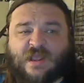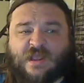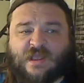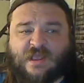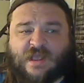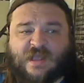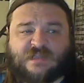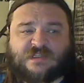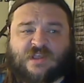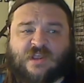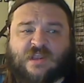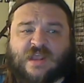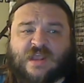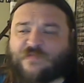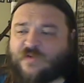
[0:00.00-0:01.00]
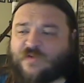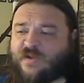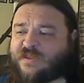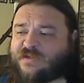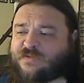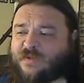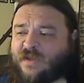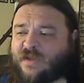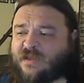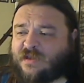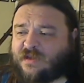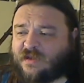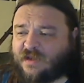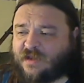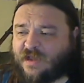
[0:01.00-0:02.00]
That's all I got for you this week.
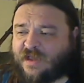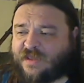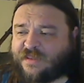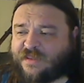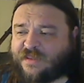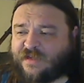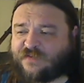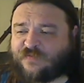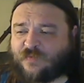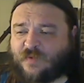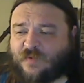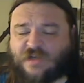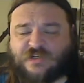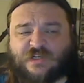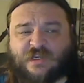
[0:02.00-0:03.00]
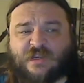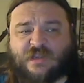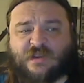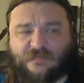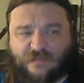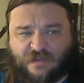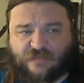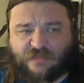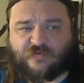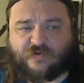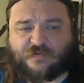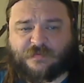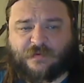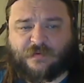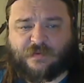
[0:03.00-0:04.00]
Thanks for watching, and may the Force
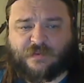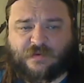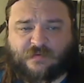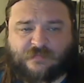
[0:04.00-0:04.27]
be with you.